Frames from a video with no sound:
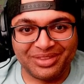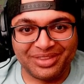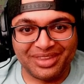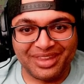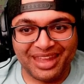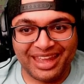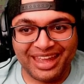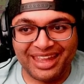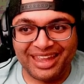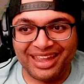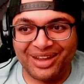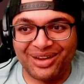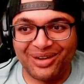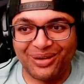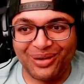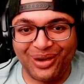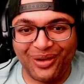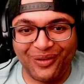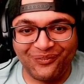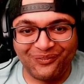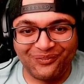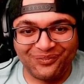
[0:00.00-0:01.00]
Hey, yo,
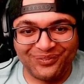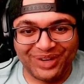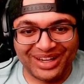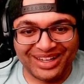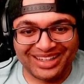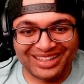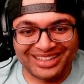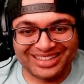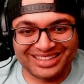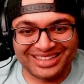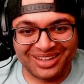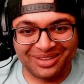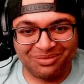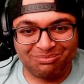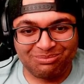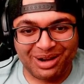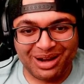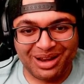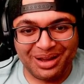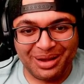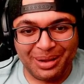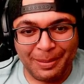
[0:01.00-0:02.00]
go fuck yourself,
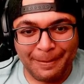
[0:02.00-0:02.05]
bro.